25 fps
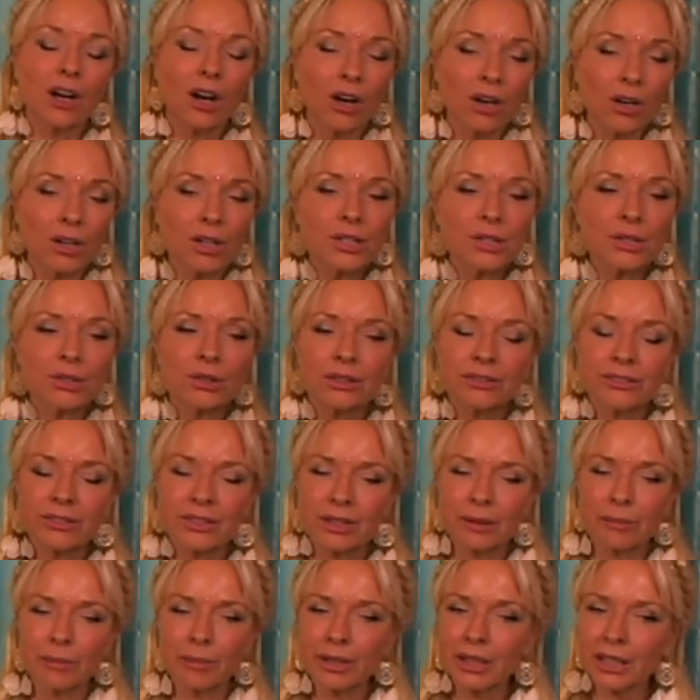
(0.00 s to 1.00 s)
Also, if
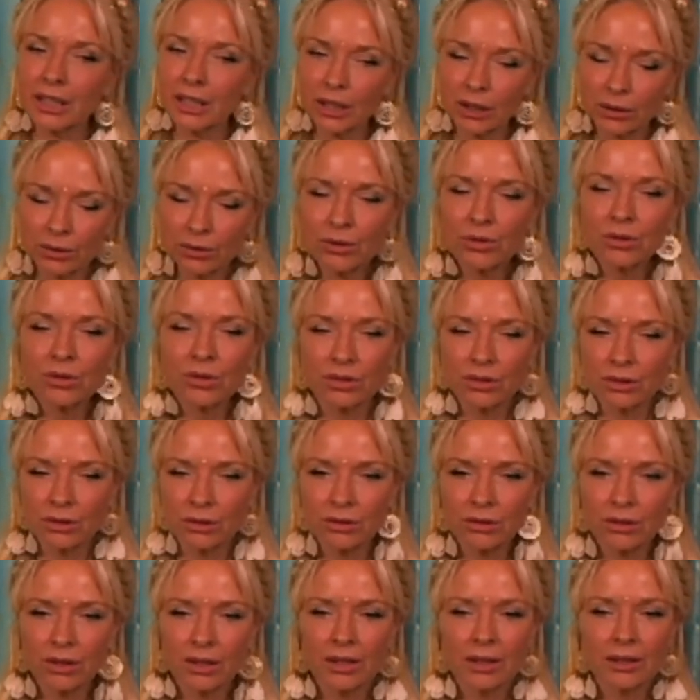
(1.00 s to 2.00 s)
somebody close to
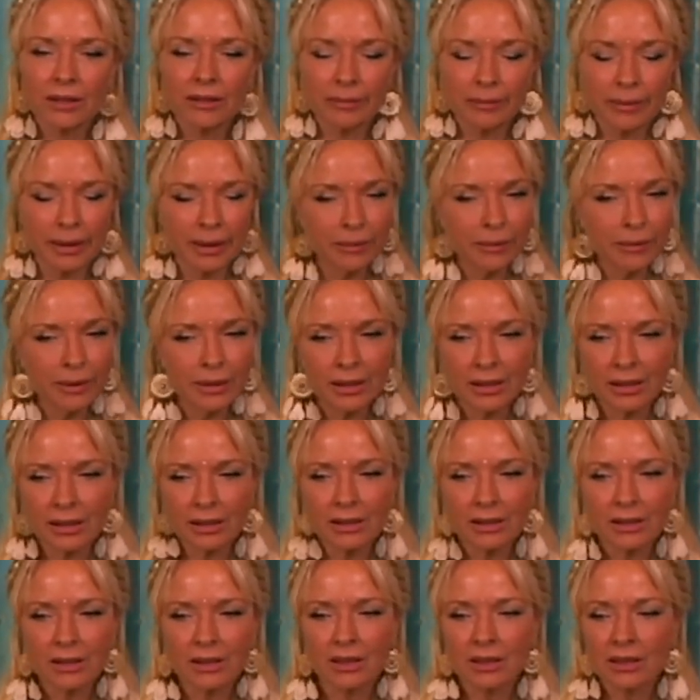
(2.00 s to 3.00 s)
you
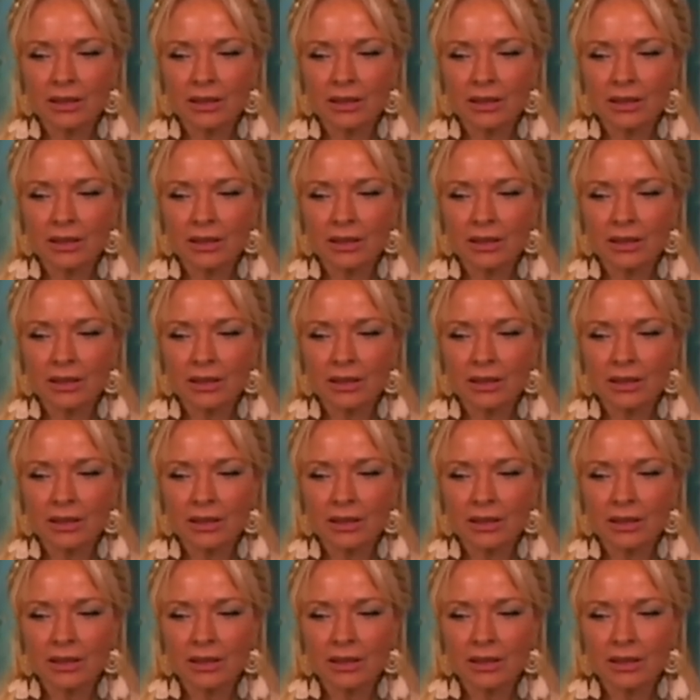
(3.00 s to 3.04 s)
maybe